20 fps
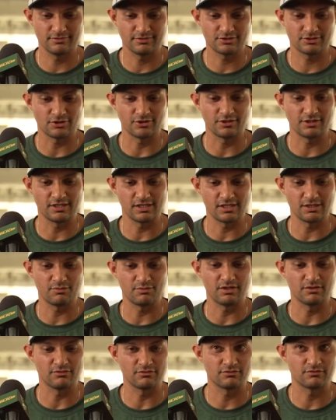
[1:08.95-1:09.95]
Started kicking
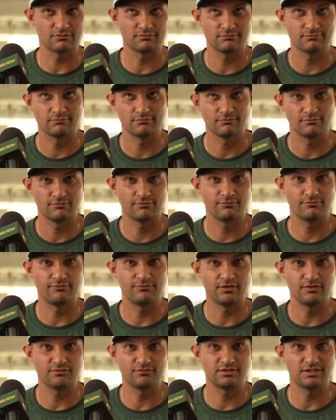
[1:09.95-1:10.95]
when I was
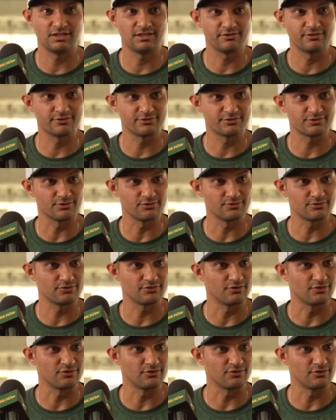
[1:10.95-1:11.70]
15 years old,